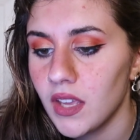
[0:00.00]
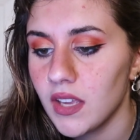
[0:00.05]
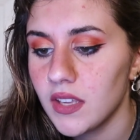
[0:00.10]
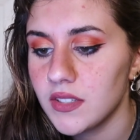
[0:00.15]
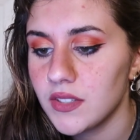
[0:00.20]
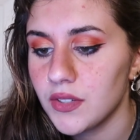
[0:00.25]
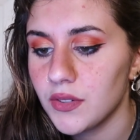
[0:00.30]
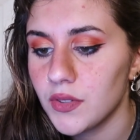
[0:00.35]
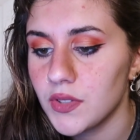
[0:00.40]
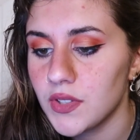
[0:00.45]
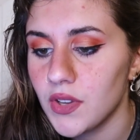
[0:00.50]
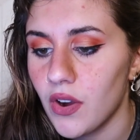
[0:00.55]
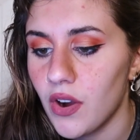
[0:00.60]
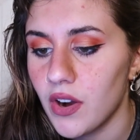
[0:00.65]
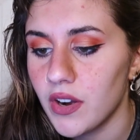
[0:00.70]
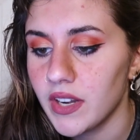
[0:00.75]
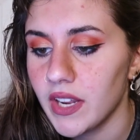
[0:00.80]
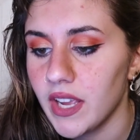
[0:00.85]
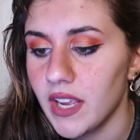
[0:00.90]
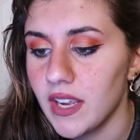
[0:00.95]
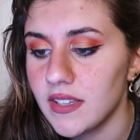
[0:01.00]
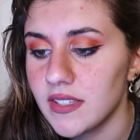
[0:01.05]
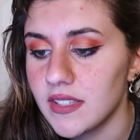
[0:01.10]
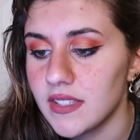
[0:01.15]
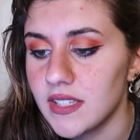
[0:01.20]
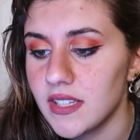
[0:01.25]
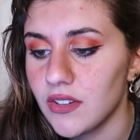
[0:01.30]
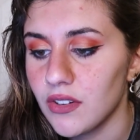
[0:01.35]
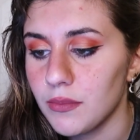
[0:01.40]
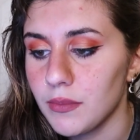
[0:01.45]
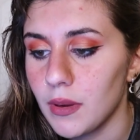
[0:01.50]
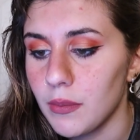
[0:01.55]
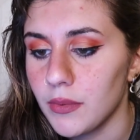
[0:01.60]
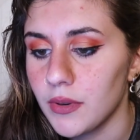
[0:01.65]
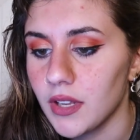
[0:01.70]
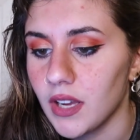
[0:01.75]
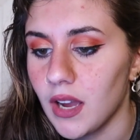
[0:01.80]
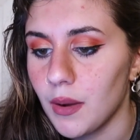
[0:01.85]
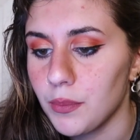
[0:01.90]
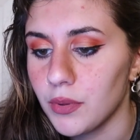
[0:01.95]
Izuku's heart ached as he
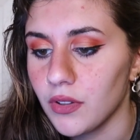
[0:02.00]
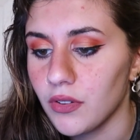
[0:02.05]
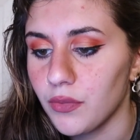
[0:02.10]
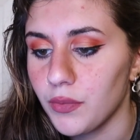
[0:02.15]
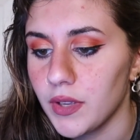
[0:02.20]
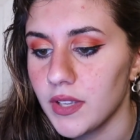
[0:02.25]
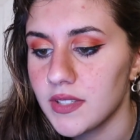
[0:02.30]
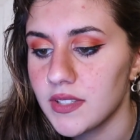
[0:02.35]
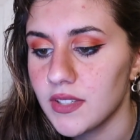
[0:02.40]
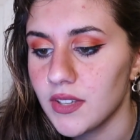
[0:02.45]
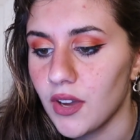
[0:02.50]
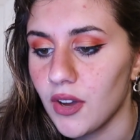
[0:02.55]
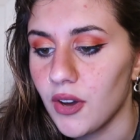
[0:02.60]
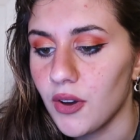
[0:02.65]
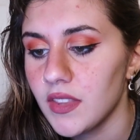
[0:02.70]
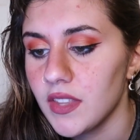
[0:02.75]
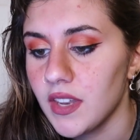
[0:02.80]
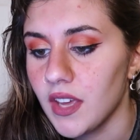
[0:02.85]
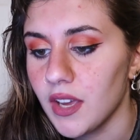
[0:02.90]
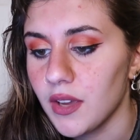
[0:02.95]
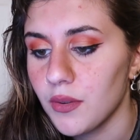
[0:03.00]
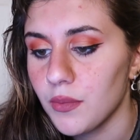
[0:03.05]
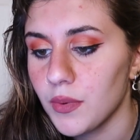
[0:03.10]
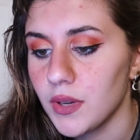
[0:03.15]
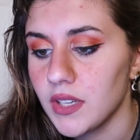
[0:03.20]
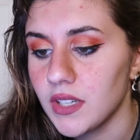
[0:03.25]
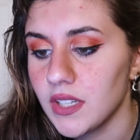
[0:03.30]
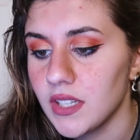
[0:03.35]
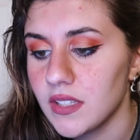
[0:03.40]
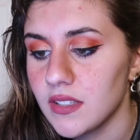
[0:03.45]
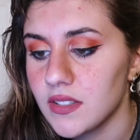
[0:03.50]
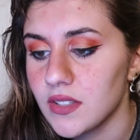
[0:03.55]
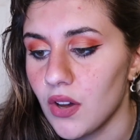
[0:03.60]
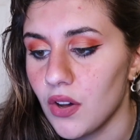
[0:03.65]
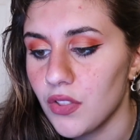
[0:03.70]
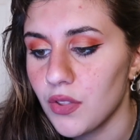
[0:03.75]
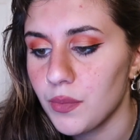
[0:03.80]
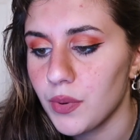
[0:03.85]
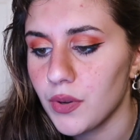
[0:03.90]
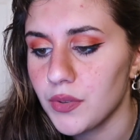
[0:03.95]
remembered a couple of weeks ago, the night when he
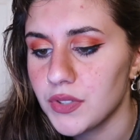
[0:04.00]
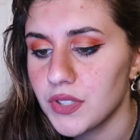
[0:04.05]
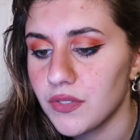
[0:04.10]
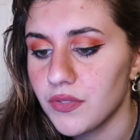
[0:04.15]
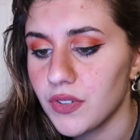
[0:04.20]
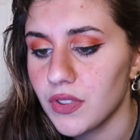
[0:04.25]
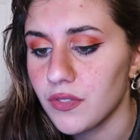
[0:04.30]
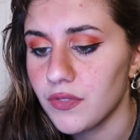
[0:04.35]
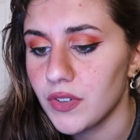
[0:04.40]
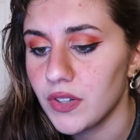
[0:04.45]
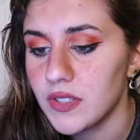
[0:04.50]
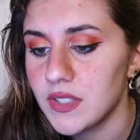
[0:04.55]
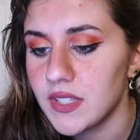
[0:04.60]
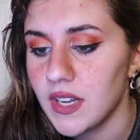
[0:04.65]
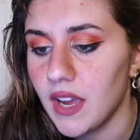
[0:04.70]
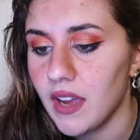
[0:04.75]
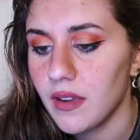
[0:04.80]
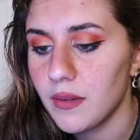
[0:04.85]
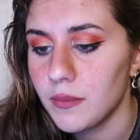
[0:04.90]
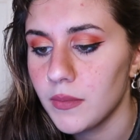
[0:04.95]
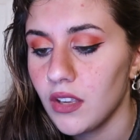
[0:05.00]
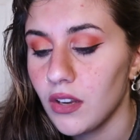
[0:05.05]
saw the poster for the first time.